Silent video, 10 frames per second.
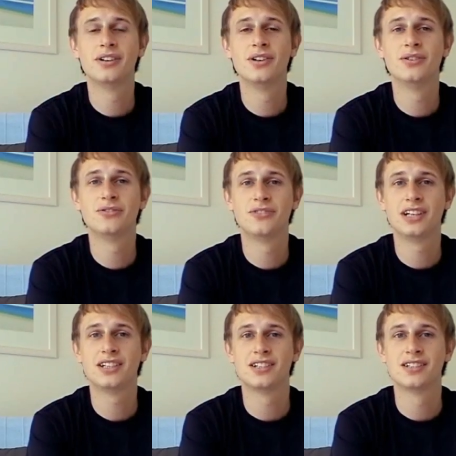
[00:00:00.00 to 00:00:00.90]
new
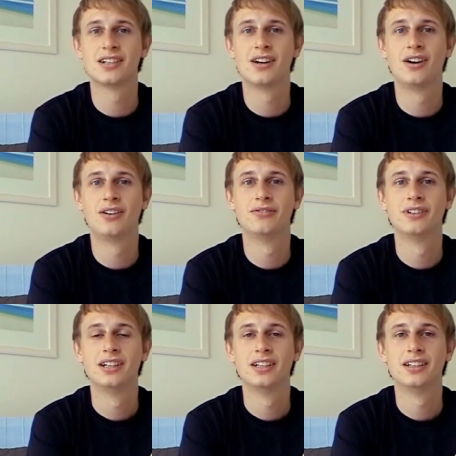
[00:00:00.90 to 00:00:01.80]
features of
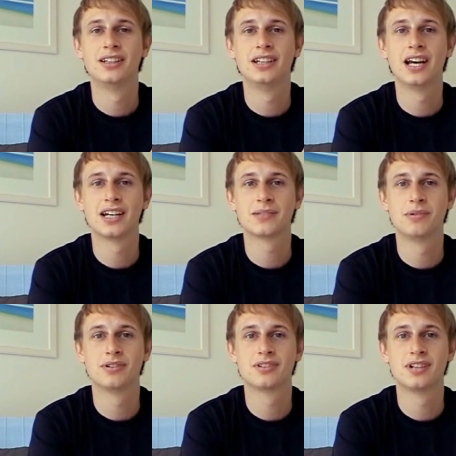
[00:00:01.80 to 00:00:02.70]
the
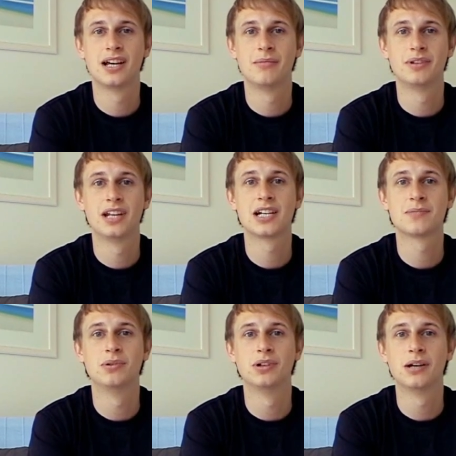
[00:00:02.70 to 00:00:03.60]
Xbox
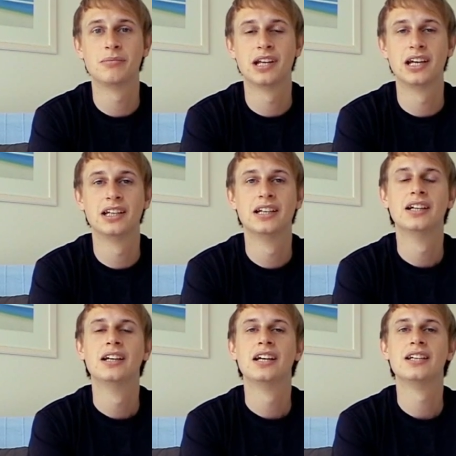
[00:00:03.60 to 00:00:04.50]
dashboard update
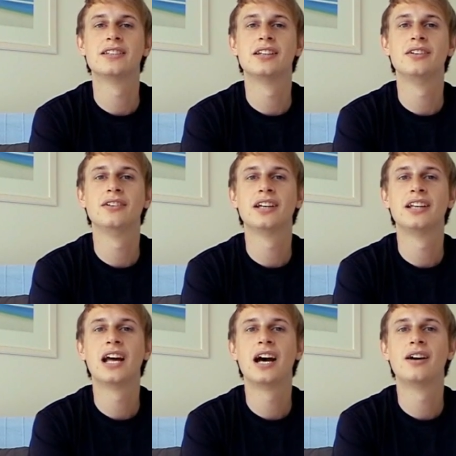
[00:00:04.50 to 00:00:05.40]
is that you
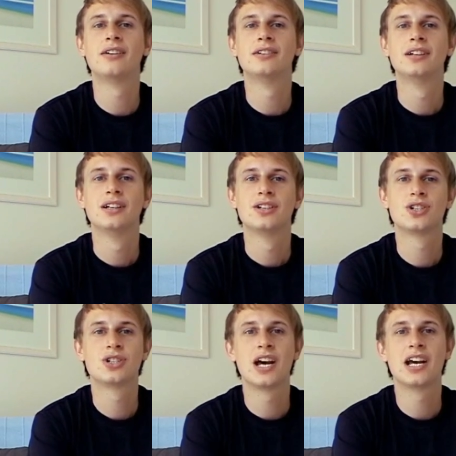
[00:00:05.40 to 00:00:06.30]
can now
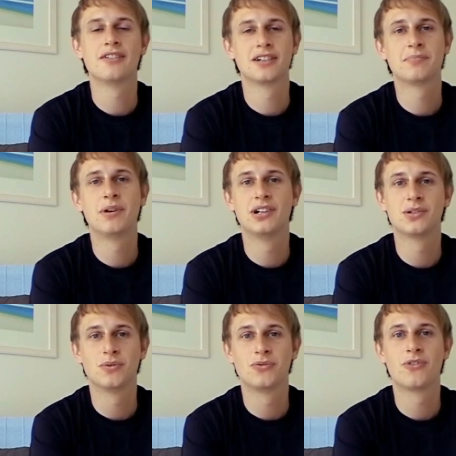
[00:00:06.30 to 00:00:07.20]
share your
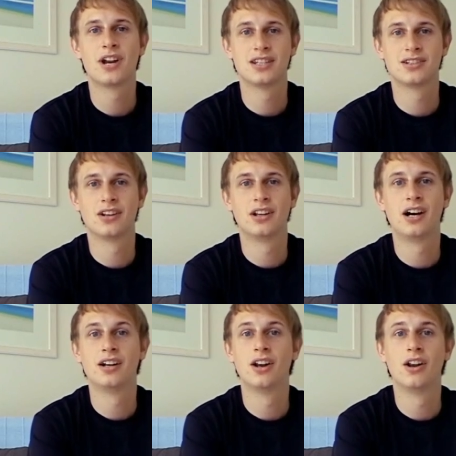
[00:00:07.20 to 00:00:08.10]
experience with friends
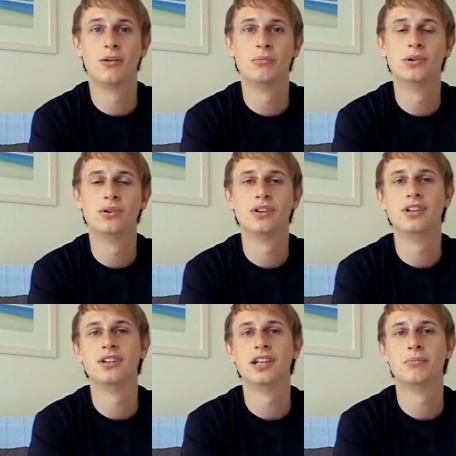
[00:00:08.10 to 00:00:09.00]
online a lot more
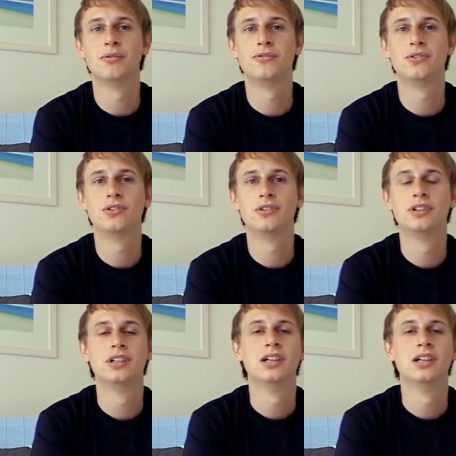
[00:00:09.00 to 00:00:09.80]
than you did before.